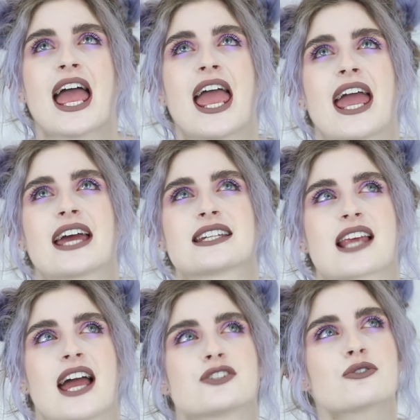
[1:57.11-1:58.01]
And
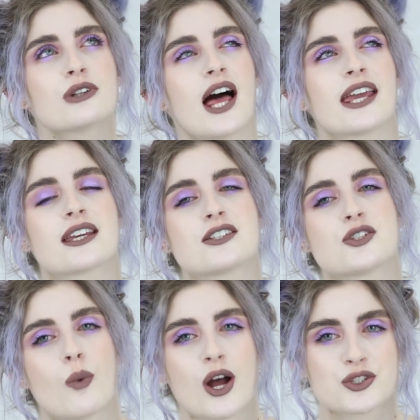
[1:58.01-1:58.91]
I do like
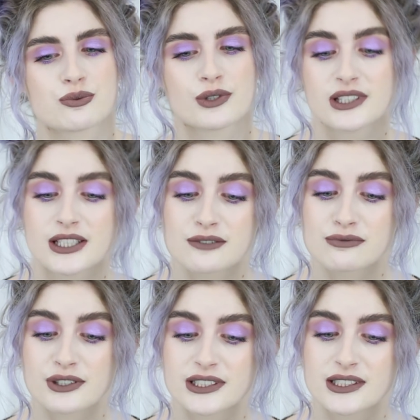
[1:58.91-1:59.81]
to watch
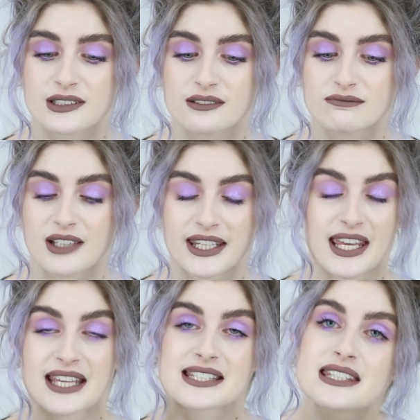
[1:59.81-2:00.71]
really,
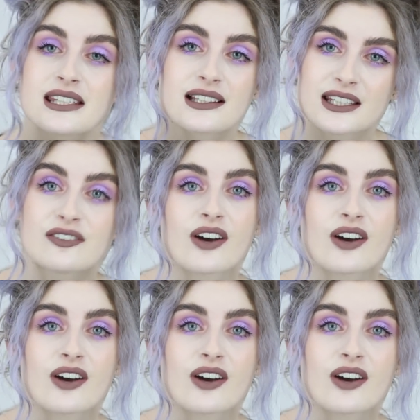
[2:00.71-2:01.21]
like, exceedingly